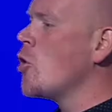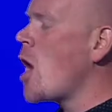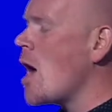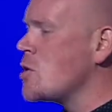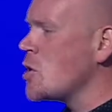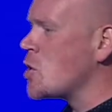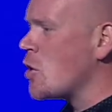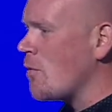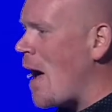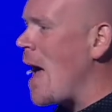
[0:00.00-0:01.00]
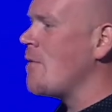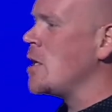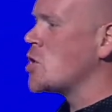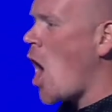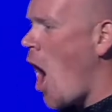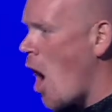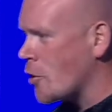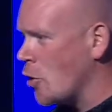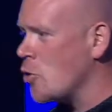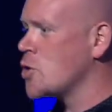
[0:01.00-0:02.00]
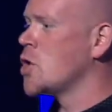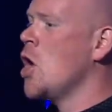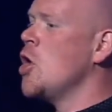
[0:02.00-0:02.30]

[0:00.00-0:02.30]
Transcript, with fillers: not just surviving toddlers,